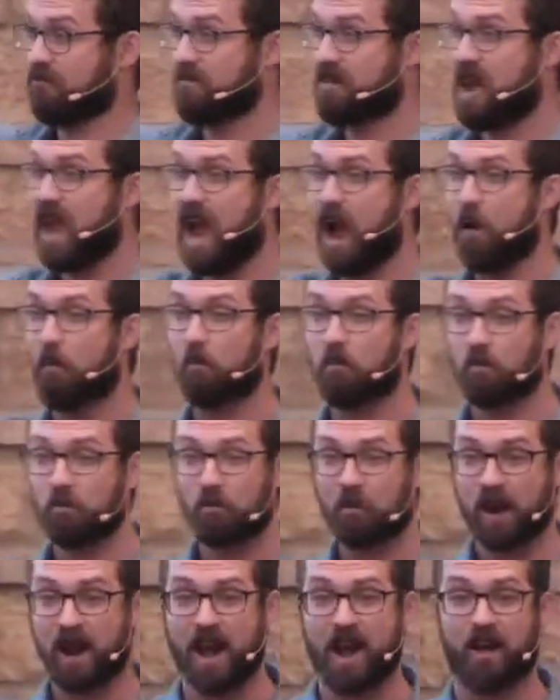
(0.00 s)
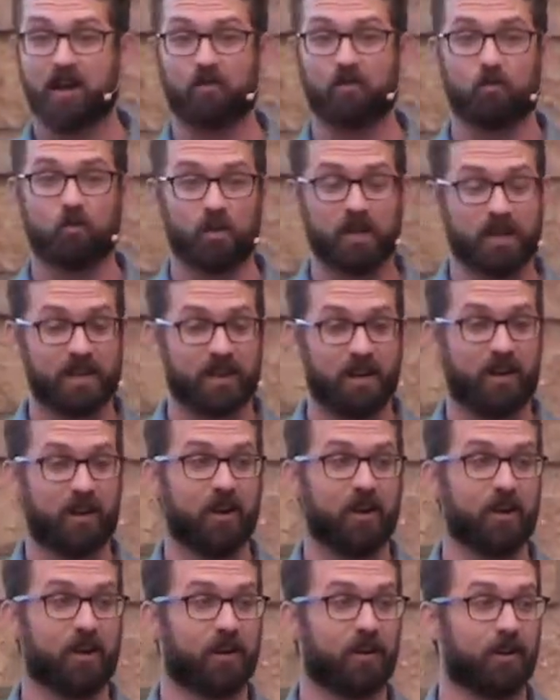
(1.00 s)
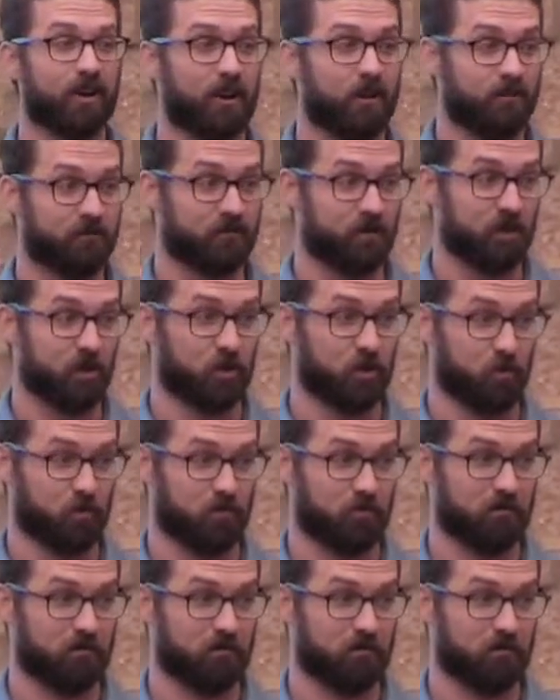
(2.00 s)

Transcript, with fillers: how proud we are of you.